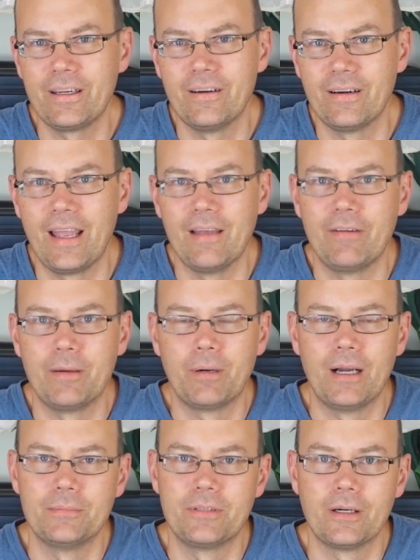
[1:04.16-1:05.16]
think you're going to have any
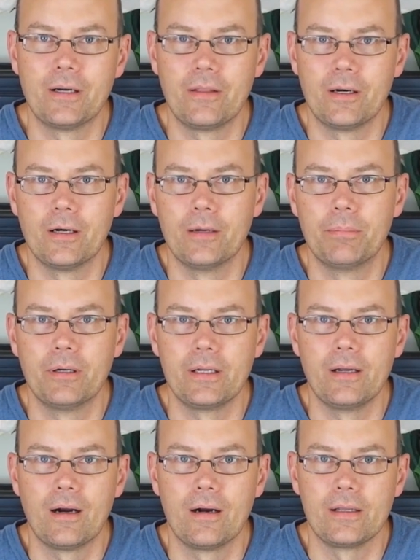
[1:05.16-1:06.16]
problems. They're a
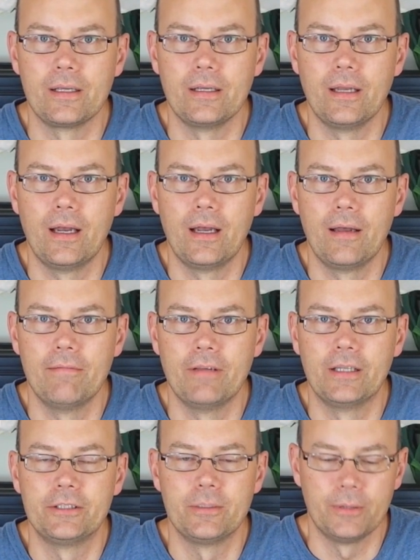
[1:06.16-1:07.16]
pretty hardy
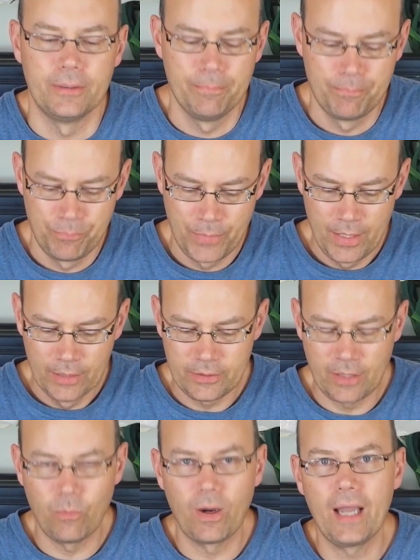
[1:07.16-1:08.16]
vegetable.
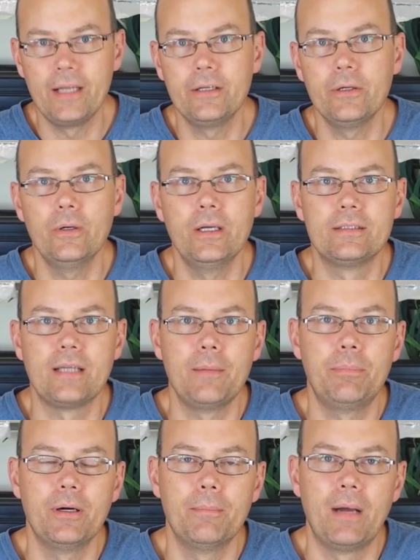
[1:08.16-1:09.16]
So then what I do is
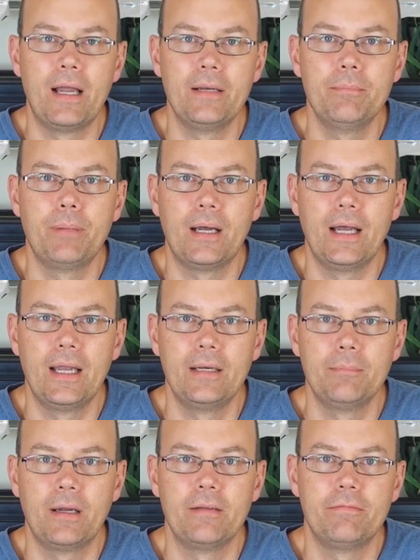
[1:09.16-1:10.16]
I put mine
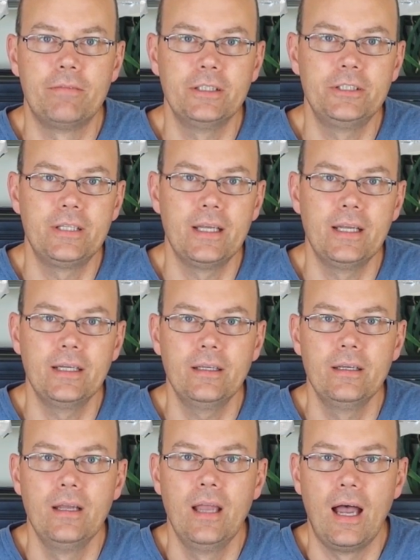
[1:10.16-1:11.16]
behind my fish
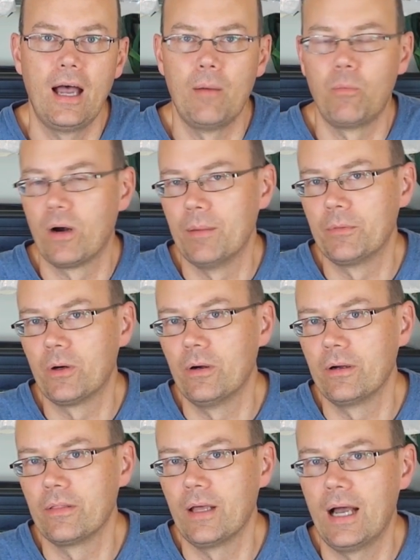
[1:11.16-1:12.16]
tank where I'm
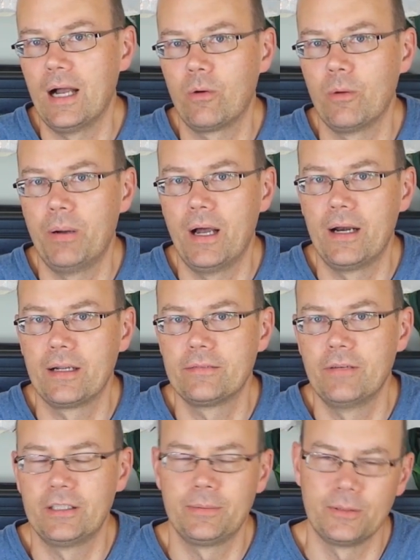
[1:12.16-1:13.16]
growing the
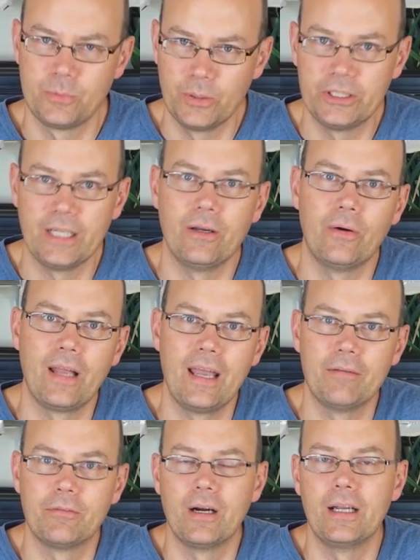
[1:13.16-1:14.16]
aquaponics vegetables, which I don't
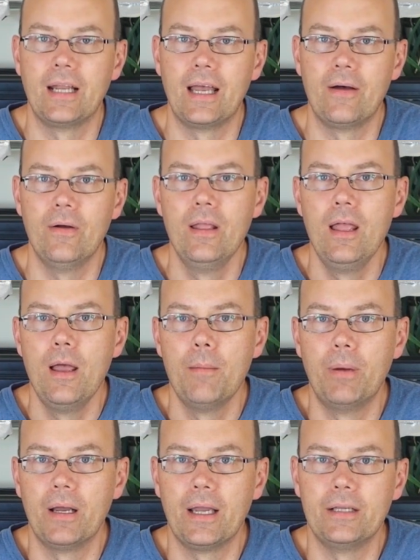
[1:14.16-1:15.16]
have right now,
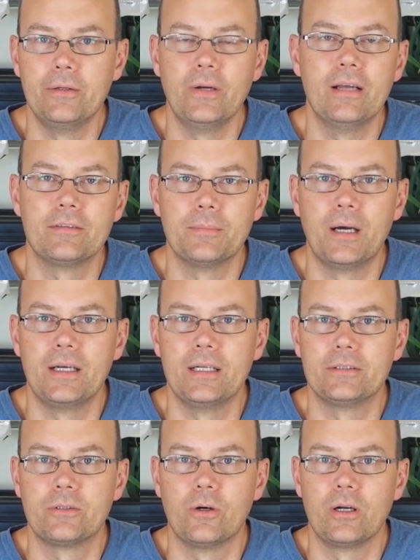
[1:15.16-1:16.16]
but I do have some
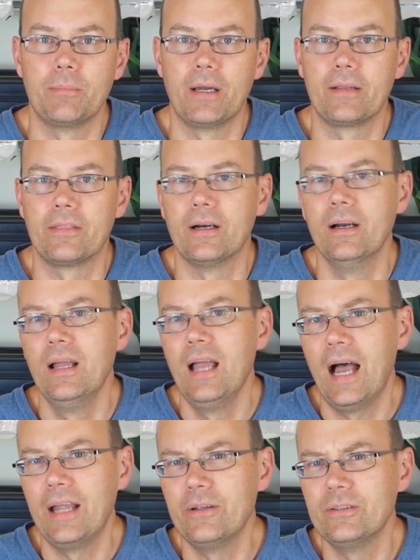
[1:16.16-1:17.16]
onions growing back there.
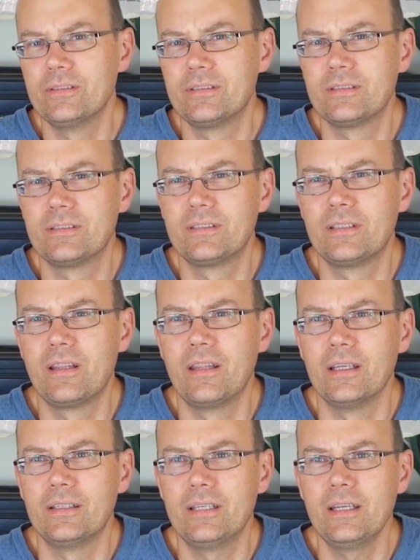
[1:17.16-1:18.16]
I use
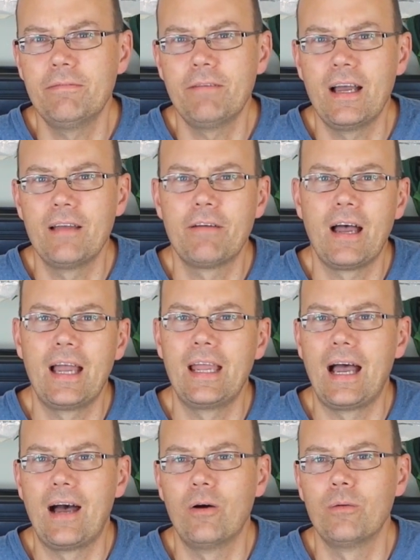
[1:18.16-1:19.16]
the T5
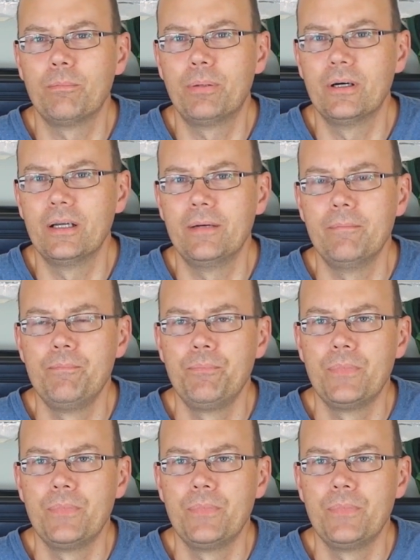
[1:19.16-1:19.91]
high output.